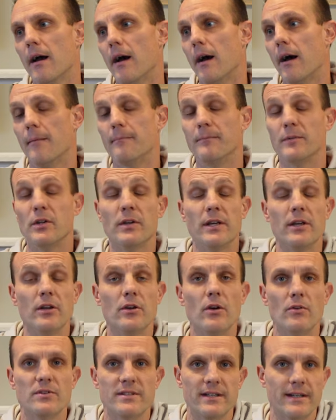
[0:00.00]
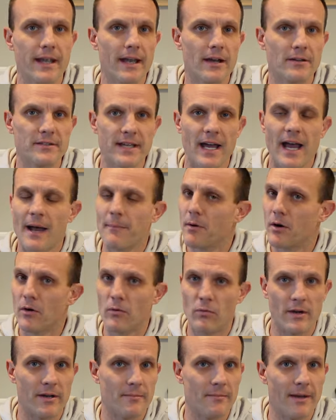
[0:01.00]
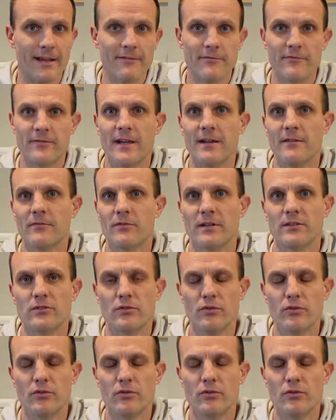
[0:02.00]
Um, you can go to CalTopo, one of my favorite